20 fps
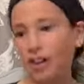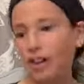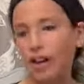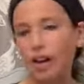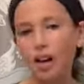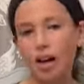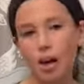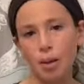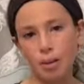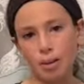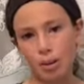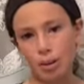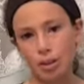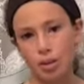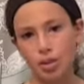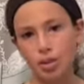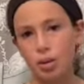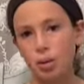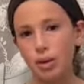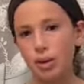You
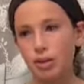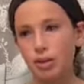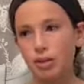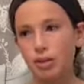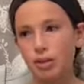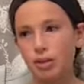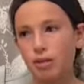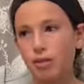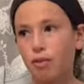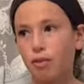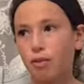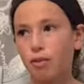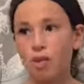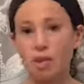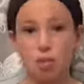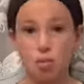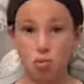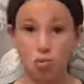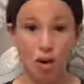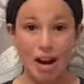could do it for
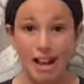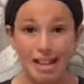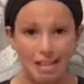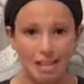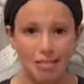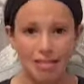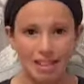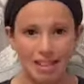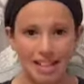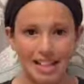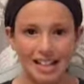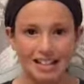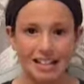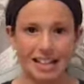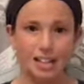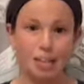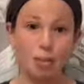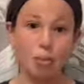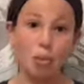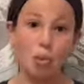just random things
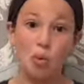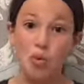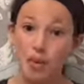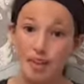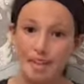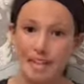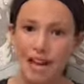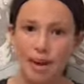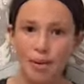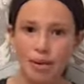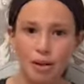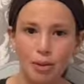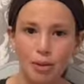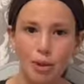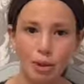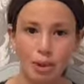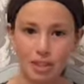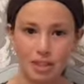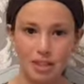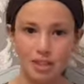like the movies that I want to
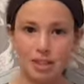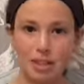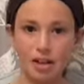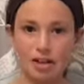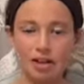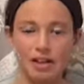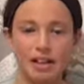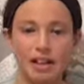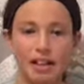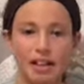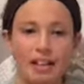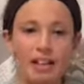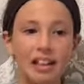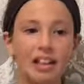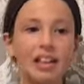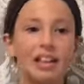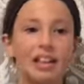watch this year or something.